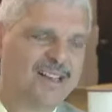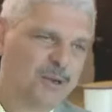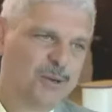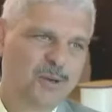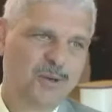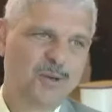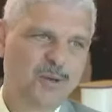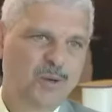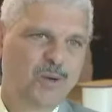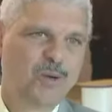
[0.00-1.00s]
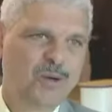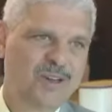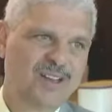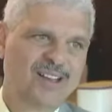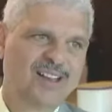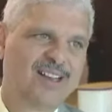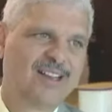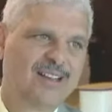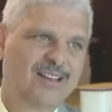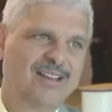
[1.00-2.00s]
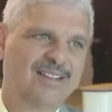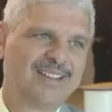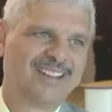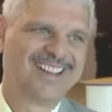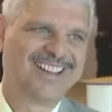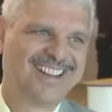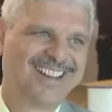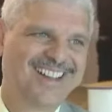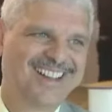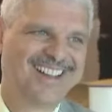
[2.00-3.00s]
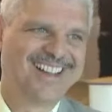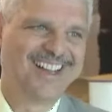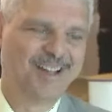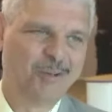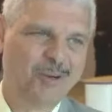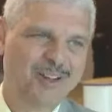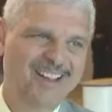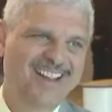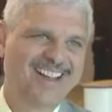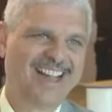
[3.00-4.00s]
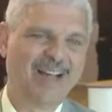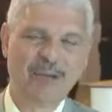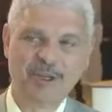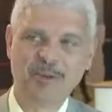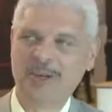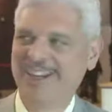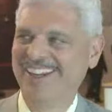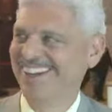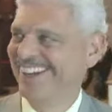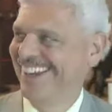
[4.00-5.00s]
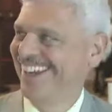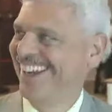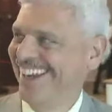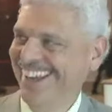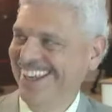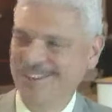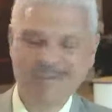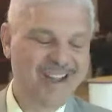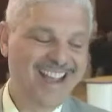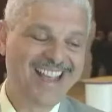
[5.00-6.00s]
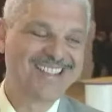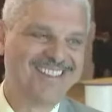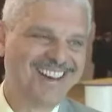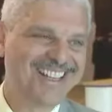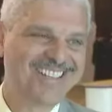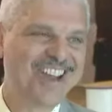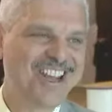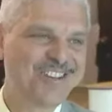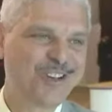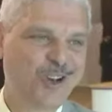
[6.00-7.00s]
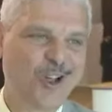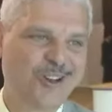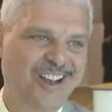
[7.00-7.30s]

that period? Uh, 30 years is a long time, but in Dubai, yeah. it's, it's, it's I mean, a du lifetime and a half. Dubai has really changed a lot.